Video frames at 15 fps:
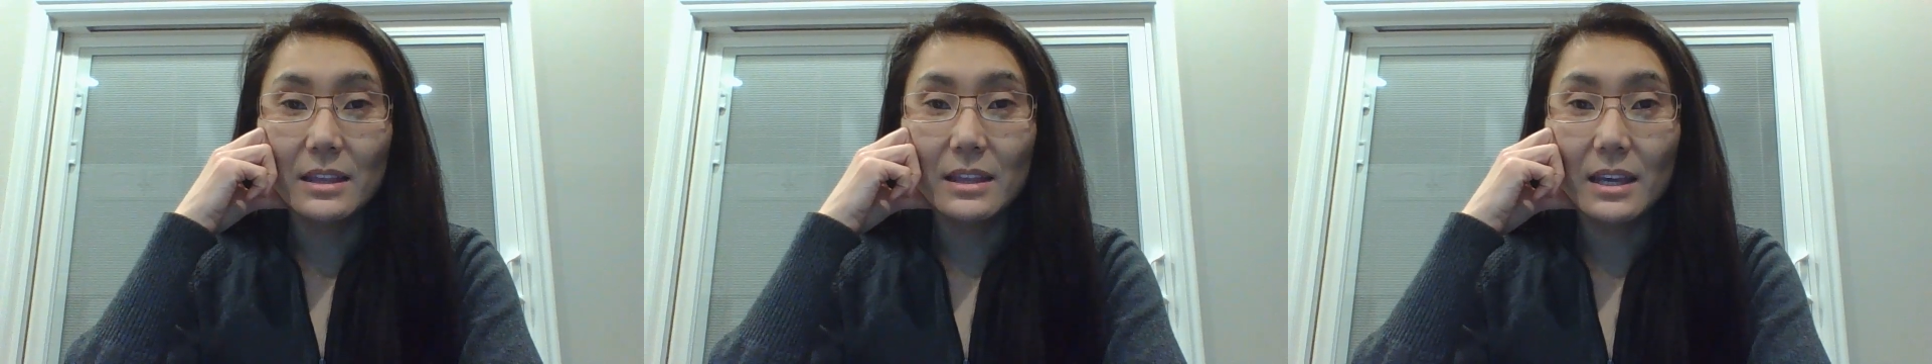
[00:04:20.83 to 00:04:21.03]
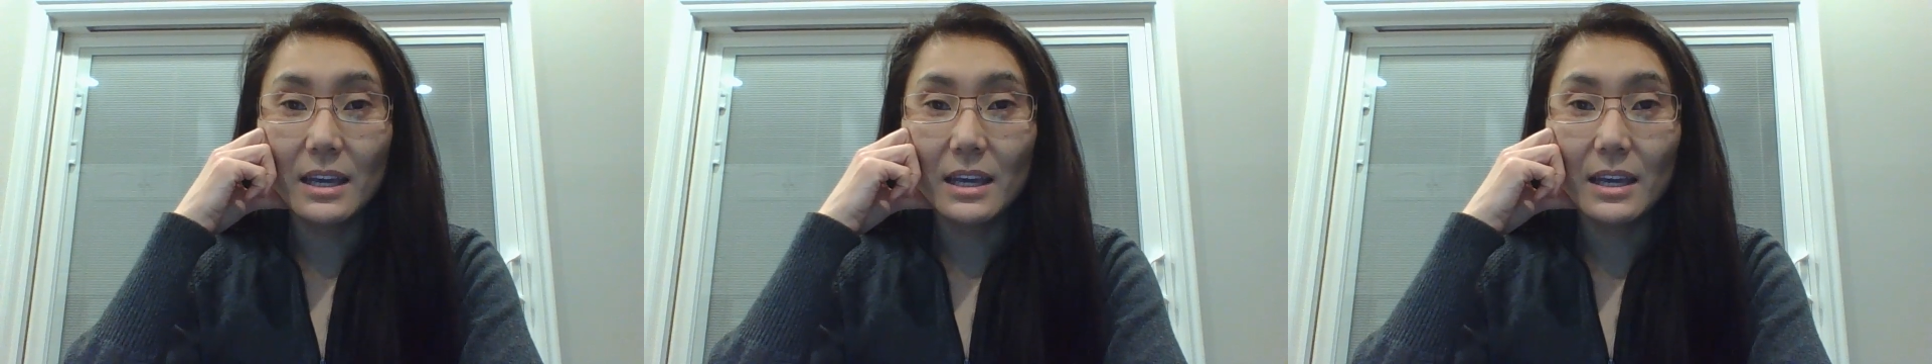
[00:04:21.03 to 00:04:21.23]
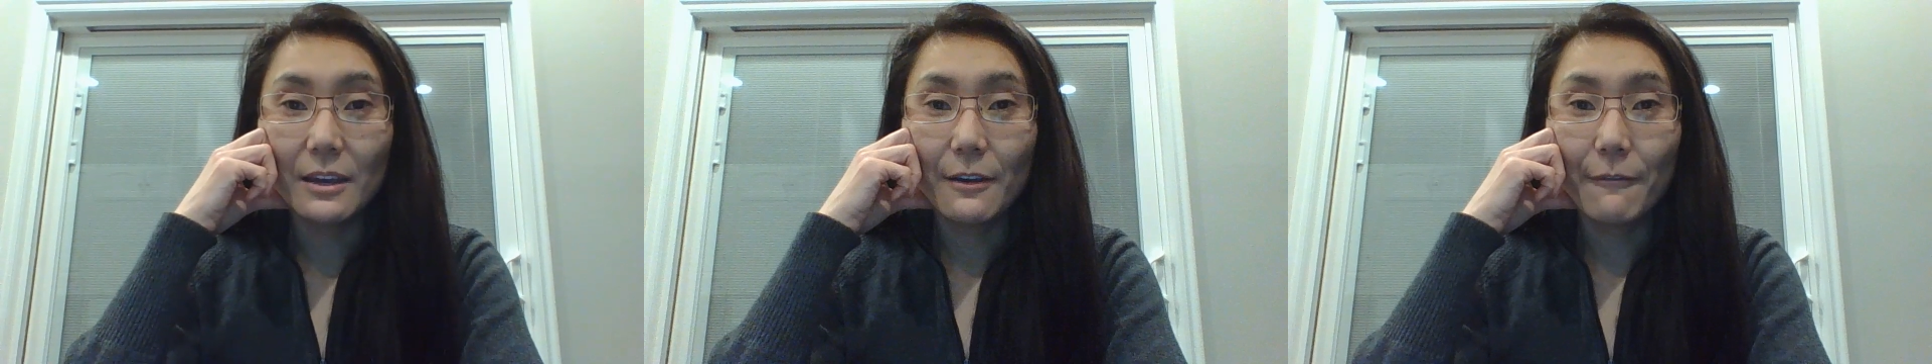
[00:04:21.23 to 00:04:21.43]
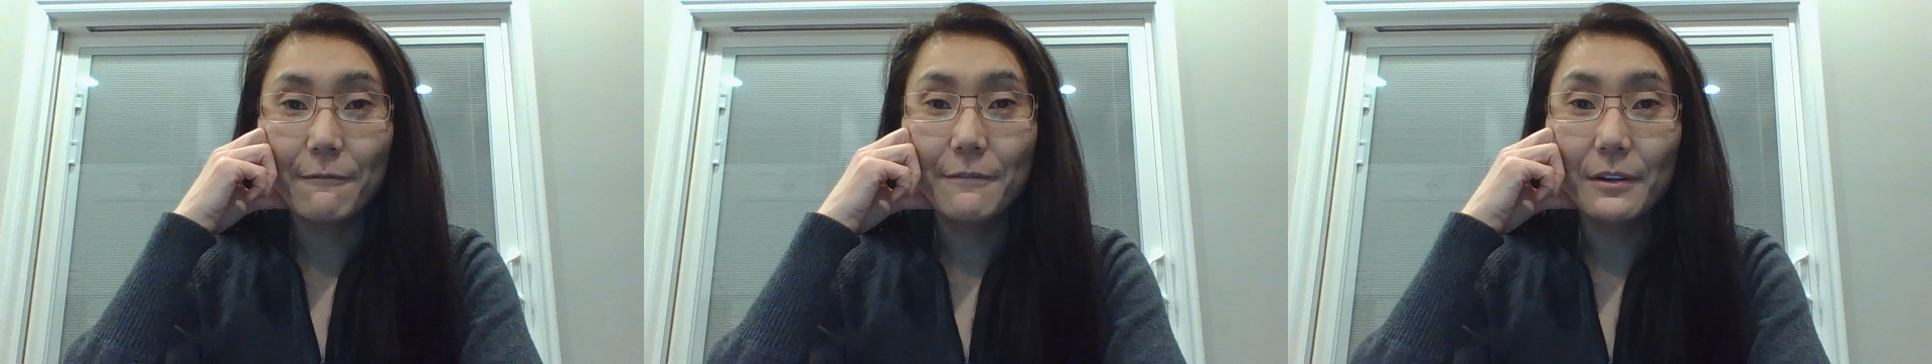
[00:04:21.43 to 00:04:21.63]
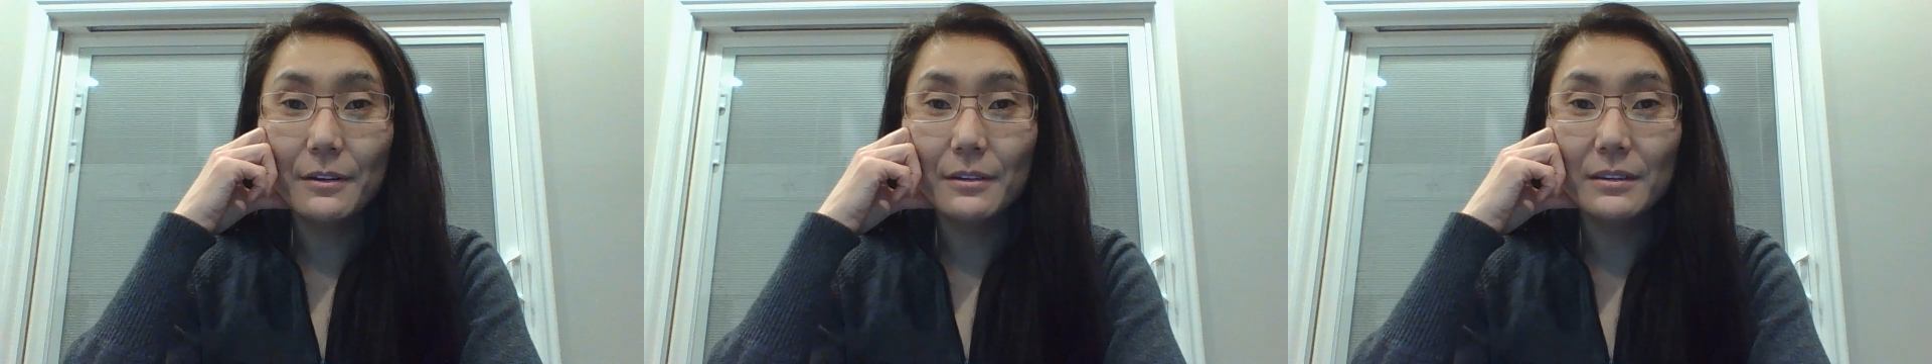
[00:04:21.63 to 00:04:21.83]
they
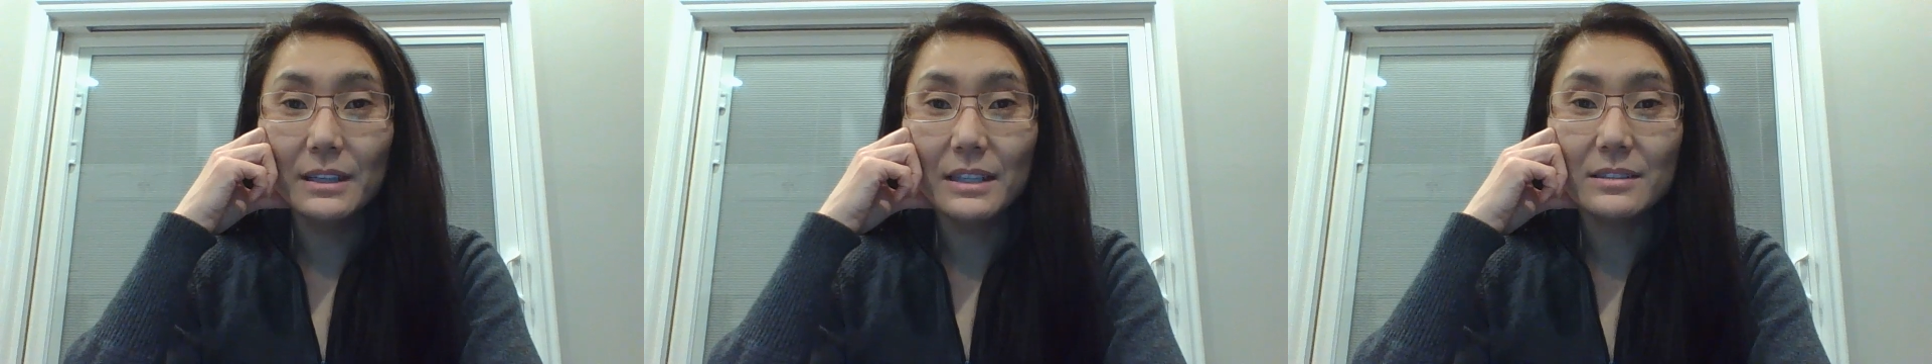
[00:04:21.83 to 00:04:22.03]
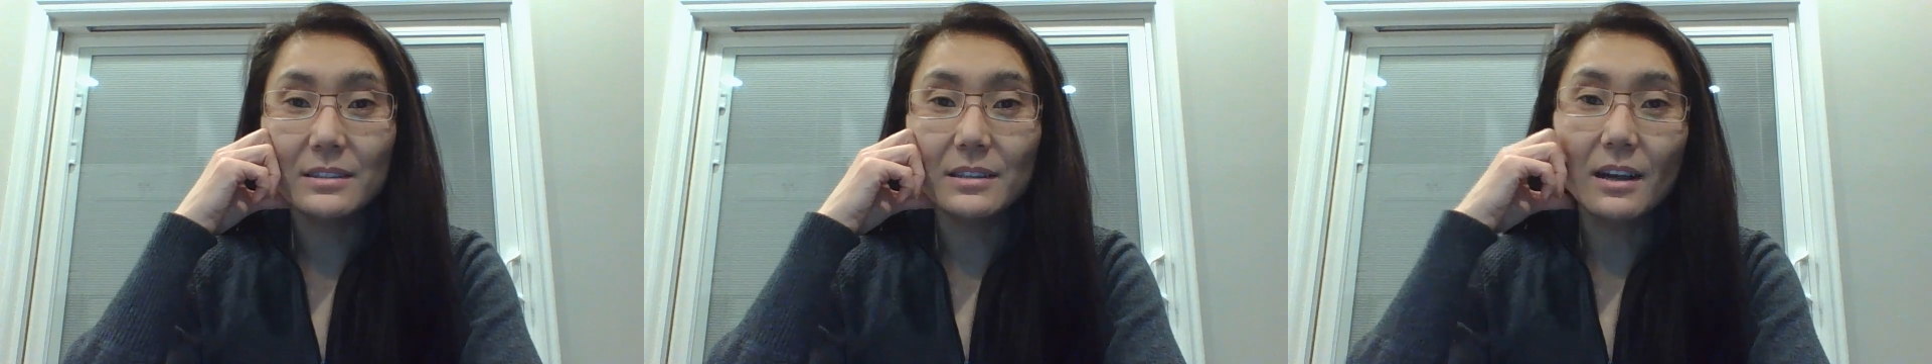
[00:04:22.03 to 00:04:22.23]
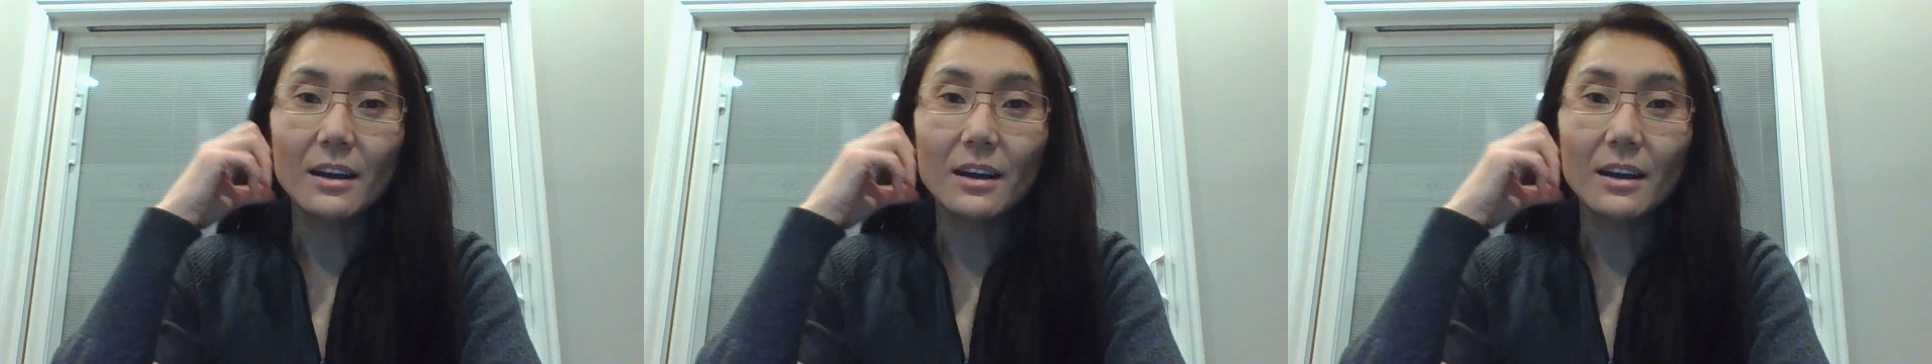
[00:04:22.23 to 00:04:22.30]
feel it's